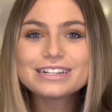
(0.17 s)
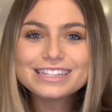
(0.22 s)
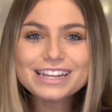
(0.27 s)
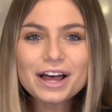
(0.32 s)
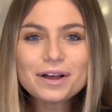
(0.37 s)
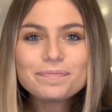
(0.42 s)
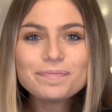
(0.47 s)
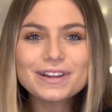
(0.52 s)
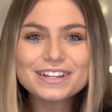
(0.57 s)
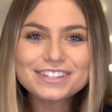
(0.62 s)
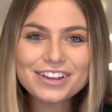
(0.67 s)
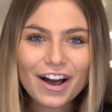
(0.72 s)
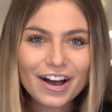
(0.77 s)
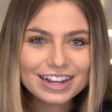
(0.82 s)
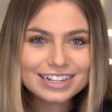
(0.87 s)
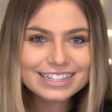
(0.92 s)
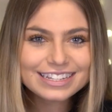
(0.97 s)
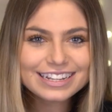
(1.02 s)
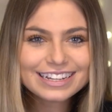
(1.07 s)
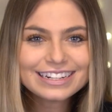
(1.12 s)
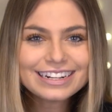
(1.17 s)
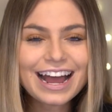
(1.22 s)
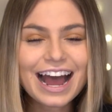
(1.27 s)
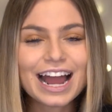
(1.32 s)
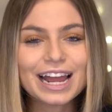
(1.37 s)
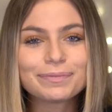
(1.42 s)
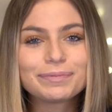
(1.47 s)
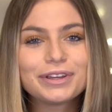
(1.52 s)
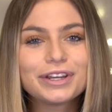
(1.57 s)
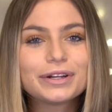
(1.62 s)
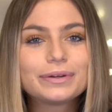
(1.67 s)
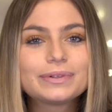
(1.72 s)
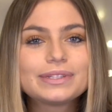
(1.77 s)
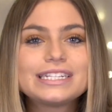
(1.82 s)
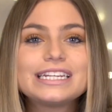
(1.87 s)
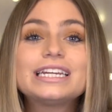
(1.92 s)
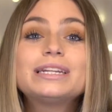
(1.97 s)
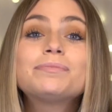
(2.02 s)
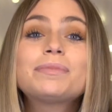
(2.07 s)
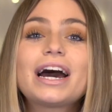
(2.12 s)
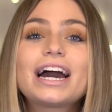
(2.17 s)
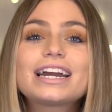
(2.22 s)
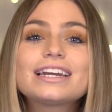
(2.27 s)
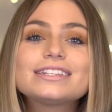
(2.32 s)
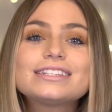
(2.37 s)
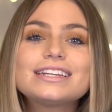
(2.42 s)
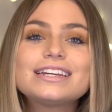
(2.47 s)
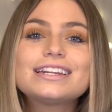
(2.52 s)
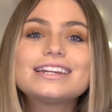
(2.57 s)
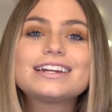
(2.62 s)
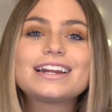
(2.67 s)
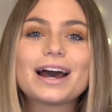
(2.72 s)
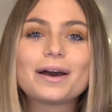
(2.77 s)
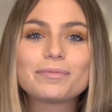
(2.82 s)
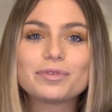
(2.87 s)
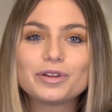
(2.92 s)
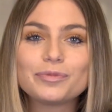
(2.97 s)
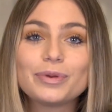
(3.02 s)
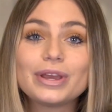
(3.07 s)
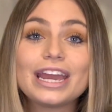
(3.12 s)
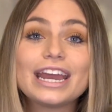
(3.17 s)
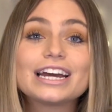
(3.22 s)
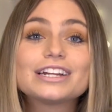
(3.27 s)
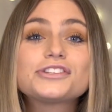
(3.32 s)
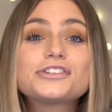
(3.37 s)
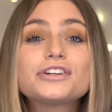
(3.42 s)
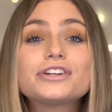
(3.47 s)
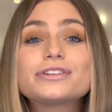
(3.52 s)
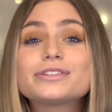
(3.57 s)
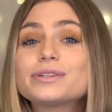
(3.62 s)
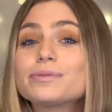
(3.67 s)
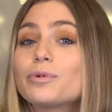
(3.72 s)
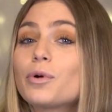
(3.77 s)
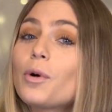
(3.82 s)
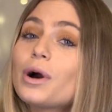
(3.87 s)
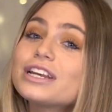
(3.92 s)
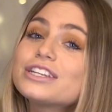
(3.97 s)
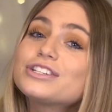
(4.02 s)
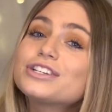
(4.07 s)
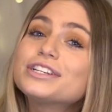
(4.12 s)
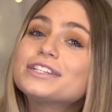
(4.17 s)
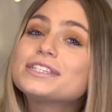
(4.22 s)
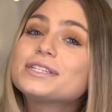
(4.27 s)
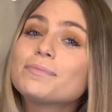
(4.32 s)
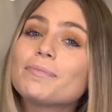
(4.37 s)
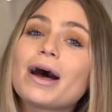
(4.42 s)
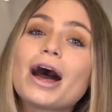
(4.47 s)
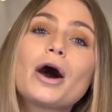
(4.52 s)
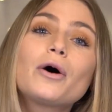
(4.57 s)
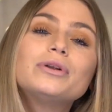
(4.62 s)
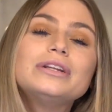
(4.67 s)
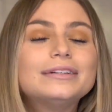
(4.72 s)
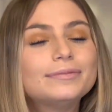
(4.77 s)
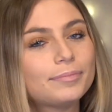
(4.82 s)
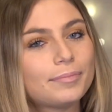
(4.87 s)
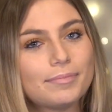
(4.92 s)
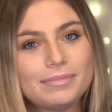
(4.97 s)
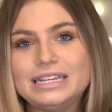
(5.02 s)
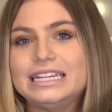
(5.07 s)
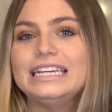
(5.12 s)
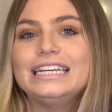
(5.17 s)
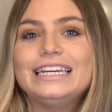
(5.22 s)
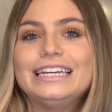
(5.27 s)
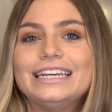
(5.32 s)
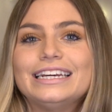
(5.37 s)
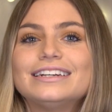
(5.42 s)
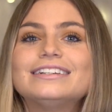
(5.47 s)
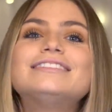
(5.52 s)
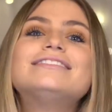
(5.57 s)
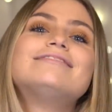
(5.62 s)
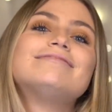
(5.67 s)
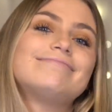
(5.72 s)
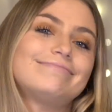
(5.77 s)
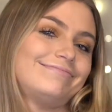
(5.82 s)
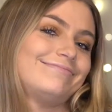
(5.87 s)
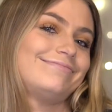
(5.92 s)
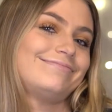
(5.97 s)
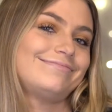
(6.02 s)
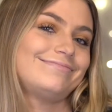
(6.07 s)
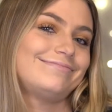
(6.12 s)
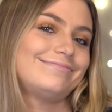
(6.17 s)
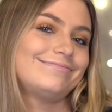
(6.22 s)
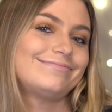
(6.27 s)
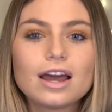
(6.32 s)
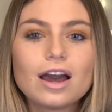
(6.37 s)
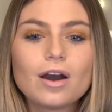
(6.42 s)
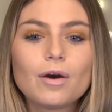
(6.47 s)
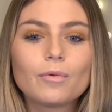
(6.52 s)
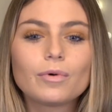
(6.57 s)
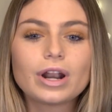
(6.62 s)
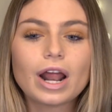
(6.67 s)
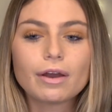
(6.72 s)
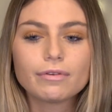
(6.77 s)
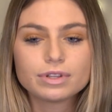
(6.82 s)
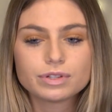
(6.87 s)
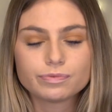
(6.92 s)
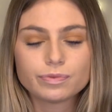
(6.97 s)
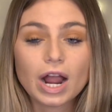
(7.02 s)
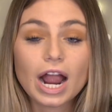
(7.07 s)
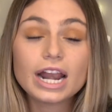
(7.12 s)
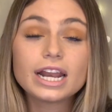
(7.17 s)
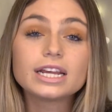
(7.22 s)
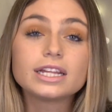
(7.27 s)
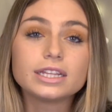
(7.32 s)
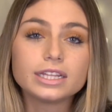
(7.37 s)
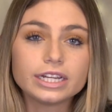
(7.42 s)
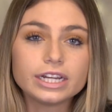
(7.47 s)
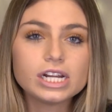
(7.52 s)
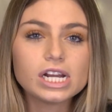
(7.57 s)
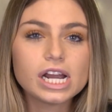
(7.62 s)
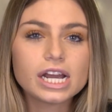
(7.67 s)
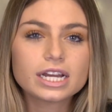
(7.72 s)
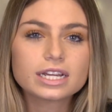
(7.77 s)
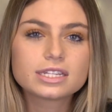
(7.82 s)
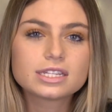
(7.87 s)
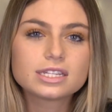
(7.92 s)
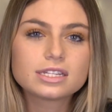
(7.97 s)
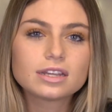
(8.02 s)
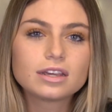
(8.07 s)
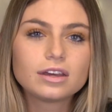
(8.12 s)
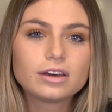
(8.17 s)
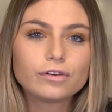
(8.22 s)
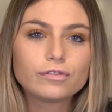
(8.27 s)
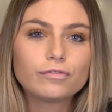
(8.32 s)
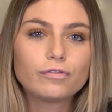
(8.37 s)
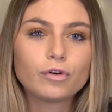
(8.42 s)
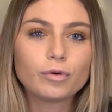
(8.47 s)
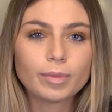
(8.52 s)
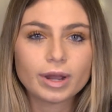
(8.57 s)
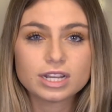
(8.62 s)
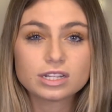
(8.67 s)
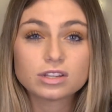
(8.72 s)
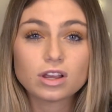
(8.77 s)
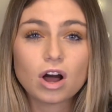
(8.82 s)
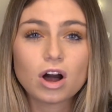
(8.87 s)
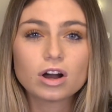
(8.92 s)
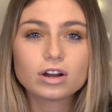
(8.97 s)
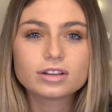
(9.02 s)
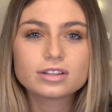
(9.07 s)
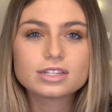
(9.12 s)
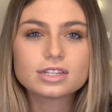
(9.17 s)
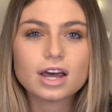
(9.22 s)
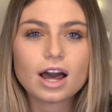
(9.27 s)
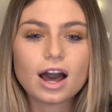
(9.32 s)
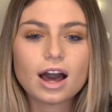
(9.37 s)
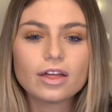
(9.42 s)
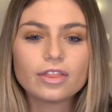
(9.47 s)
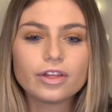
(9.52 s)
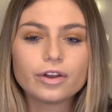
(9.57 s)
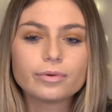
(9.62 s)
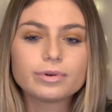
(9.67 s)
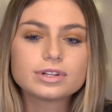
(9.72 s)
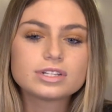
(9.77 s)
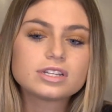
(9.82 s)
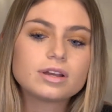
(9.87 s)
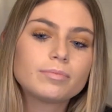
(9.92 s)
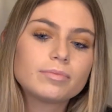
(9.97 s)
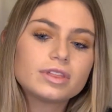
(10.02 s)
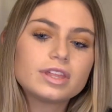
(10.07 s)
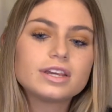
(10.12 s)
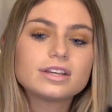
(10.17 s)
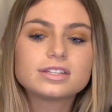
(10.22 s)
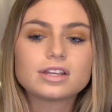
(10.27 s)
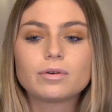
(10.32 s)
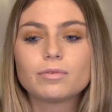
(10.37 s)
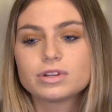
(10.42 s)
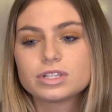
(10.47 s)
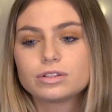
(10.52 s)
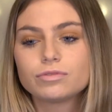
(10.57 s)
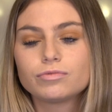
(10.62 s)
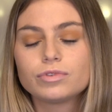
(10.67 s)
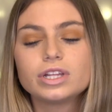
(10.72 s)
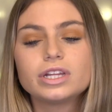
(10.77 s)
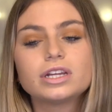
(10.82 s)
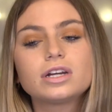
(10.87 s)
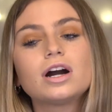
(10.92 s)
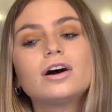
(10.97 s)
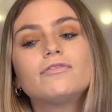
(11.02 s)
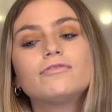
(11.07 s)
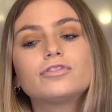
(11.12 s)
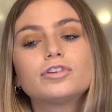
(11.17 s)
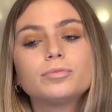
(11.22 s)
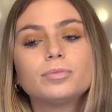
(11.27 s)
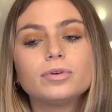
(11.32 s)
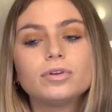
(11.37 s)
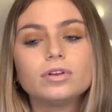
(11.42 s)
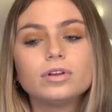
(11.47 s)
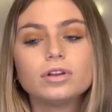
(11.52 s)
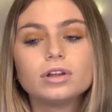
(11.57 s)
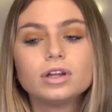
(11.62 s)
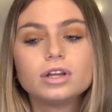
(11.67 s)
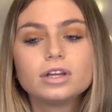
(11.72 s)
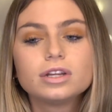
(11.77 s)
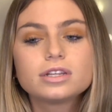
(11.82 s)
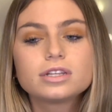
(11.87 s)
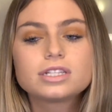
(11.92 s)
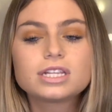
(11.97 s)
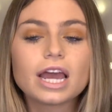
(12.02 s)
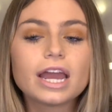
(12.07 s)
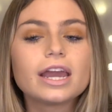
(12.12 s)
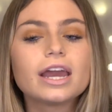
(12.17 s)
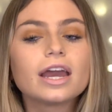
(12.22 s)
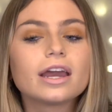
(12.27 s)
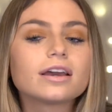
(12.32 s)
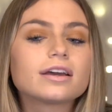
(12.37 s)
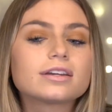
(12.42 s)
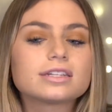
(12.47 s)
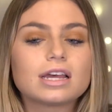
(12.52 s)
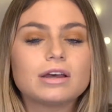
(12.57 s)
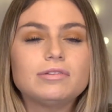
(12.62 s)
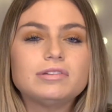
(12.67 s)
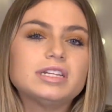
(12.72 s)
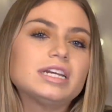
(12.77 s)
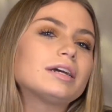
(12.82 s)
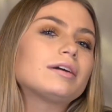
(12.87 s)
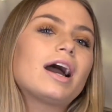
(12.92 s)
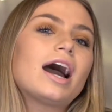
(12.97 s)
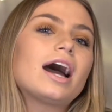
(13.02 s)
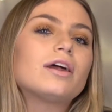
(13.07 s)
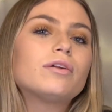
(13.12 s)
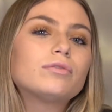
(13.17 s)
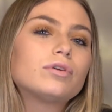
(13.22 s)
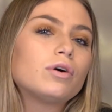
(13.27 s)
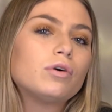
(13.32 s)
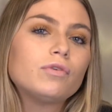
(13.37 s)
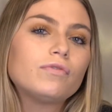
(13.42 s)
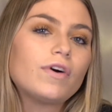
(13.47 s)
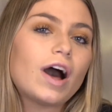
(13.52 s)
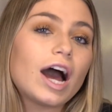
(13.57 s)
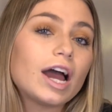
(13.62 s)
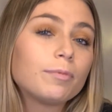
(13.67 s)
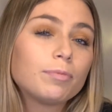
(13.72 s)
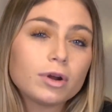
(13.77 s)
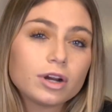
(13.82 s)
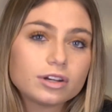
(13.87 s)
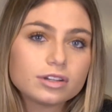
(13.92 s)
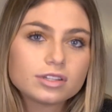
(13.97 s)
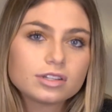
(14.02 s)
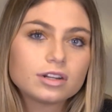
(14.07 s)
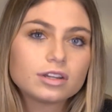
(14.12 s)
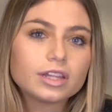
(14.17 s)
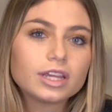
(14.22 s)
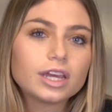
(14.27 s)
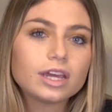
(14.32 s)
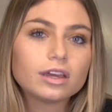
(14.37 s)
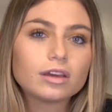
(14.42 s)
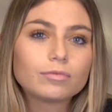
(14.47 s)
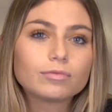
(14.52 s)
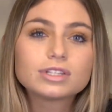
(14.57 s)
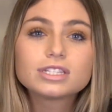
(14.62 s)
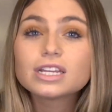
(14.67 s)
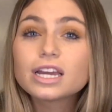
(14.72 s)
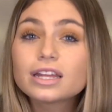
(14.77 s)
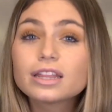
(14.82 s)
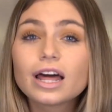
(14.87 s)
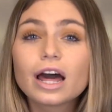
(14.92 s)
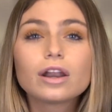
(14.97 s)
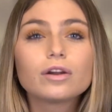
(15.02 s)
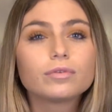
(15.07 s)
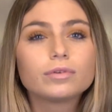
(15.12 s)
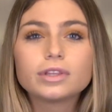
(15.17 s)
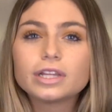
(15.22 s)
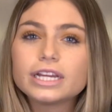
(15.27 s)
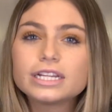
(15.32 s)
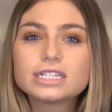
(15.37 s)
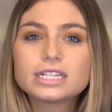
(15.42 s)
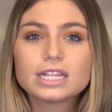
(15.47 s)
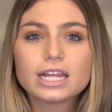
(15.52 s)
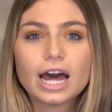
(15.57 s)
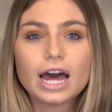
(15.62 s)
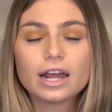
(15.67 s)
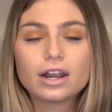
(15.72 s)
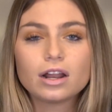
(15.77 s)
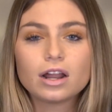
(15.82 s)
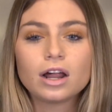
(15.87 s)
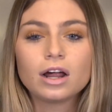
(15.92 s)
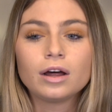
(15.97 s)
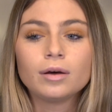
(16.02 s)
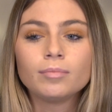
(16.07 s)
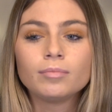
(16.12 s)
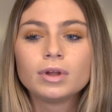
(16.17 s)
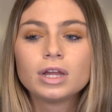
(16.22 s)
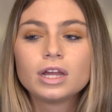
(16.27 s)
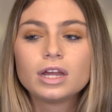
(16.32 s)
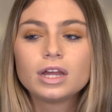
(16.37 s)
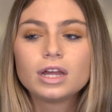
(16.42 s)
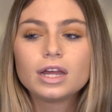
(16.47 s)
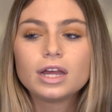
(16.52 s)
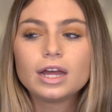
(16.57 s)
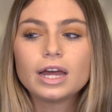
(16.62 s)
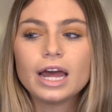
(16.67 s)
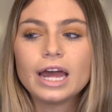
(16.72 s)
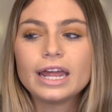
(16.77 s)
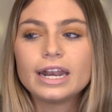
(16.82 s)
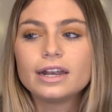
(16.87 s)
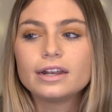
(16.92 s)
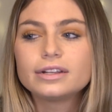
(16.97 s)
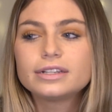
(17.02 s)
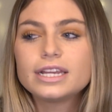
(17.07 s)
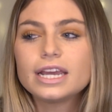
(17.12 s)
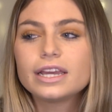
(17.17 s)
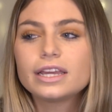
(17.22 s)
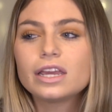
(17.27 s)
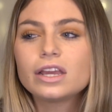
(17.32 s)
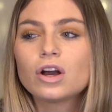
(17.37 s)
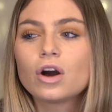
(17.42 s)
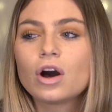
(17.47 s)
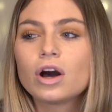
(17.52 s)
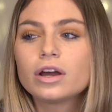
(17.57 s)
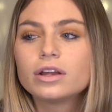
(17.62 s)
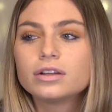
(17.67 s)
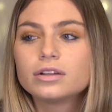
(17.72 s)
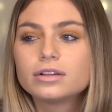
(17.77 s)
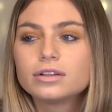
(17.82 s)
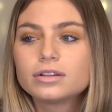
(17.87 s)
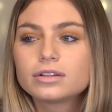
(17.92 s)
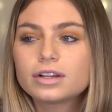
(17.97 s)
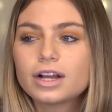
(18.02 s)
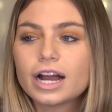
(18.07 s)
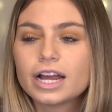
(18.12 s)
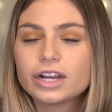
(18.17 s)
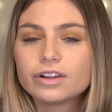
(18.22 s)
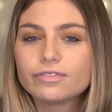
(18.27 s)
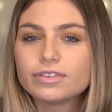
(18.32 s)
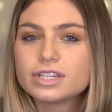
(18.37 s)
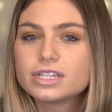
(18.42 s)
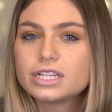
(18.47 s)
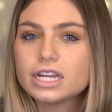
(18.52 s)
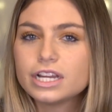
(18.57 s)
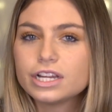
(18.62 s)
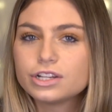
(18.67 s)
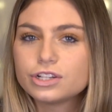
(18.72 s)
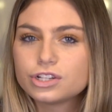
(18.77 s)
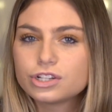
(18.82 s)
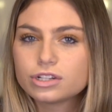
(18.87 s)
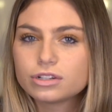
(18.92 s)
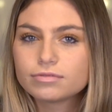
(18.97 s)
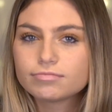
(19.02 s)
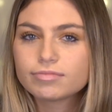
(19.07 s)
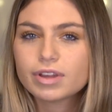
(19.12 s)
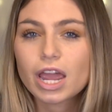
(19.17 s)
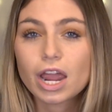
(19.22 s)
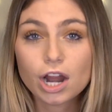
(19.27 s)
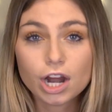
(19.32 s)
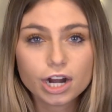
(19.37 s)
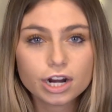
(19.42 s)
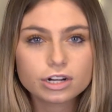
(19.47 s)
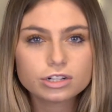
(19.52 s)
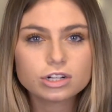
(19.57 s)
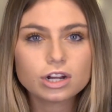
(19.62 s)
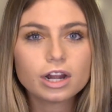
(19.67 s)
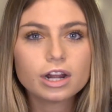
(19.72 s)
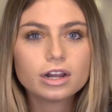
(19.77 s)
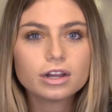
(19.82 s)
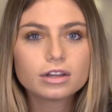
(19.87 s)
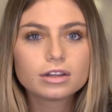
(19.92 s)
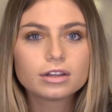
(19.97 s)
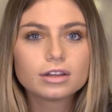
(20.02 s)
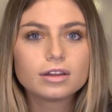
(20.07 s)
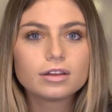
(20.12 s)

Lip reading: What's up? It's Austin. I'm here with Teen Magazine and I'm going to be answering some questions about me. When I was writing lyrics for my songs, there were some things I wasn't really comfortable saying because I was like, I don't know if I personally would say that or relate to that. And taking on kind of a stage character